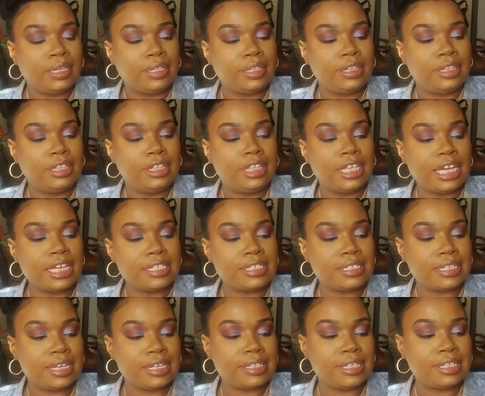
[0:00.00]
they
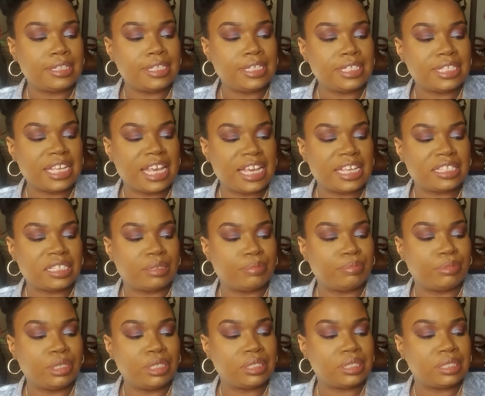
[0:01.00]
said that this has
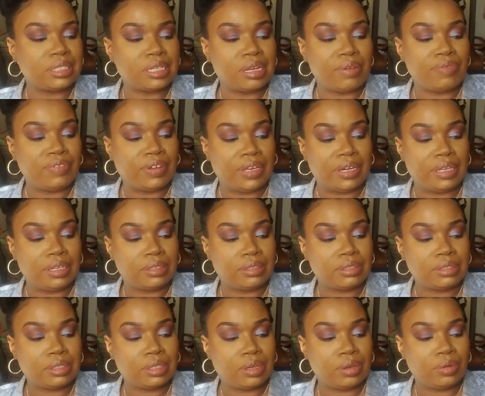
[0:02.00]
some good stuff in it.
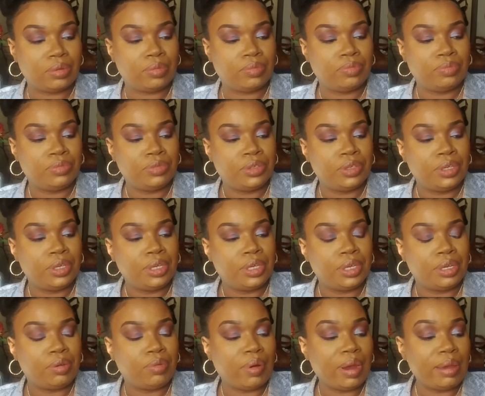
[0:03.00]
So,
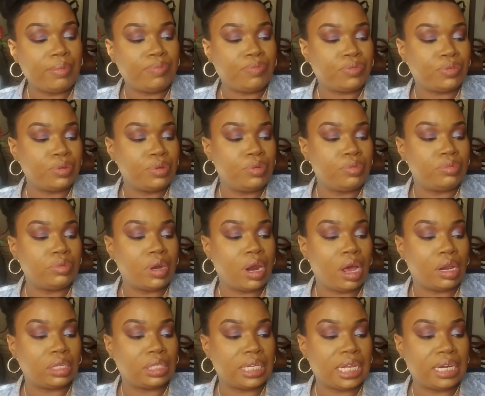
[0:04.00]
grapefruit and
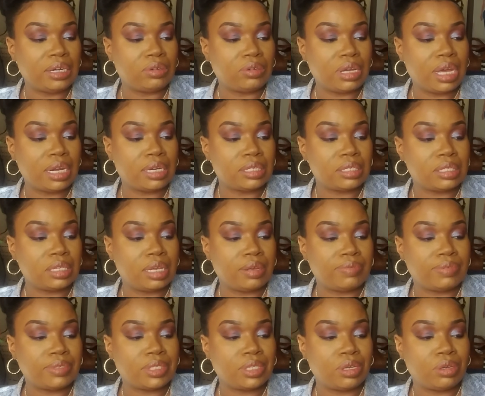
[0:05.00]
all of that old kind of
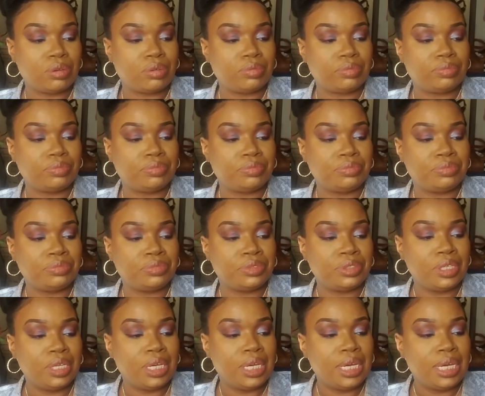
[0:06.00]
stuff. So,
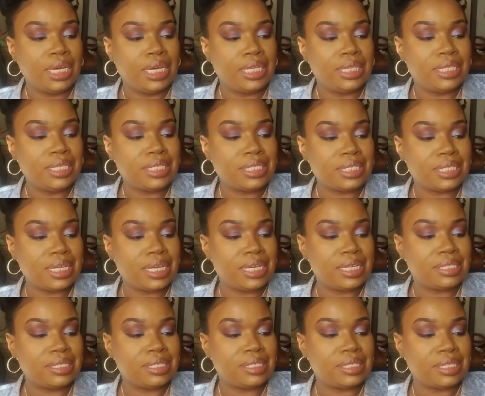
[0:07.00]
this
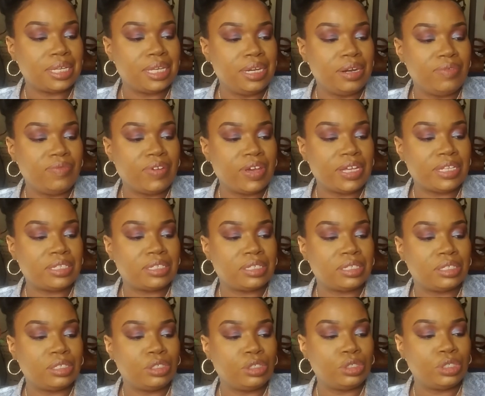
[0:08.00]
says this
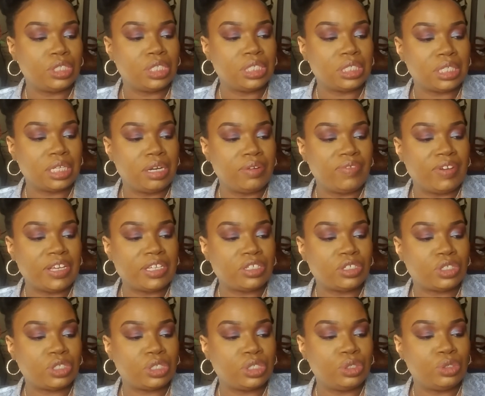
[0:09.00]
innovation
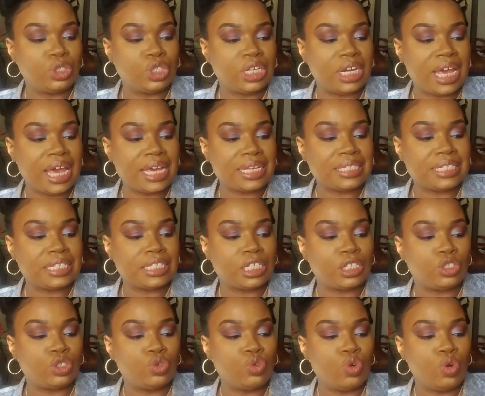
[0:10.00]
solution acts as a
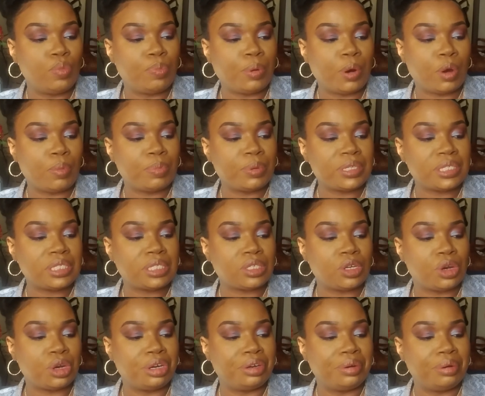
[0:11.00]
dual-purpose
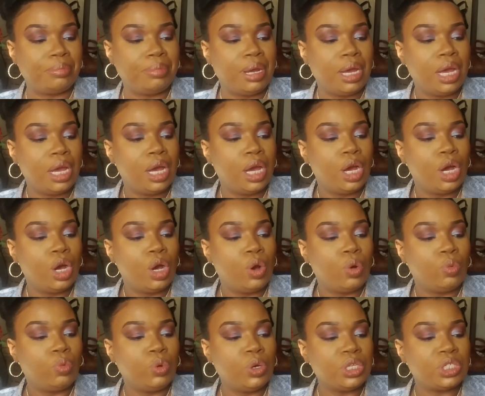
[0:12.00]
serum,
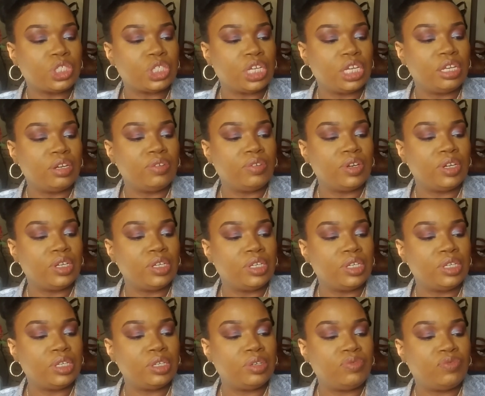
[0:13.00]
which
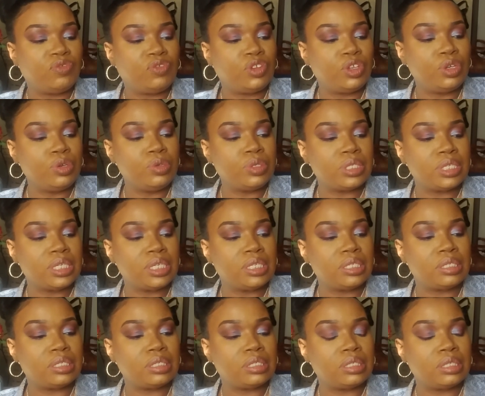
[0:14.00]

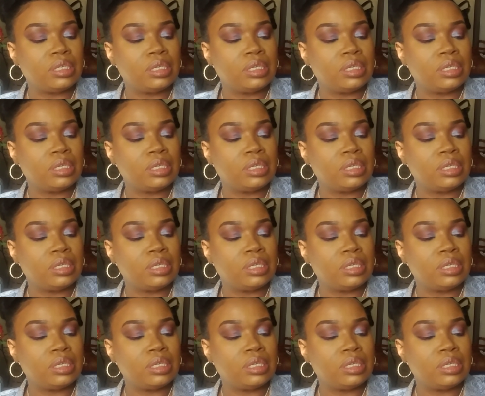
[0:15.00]
infuses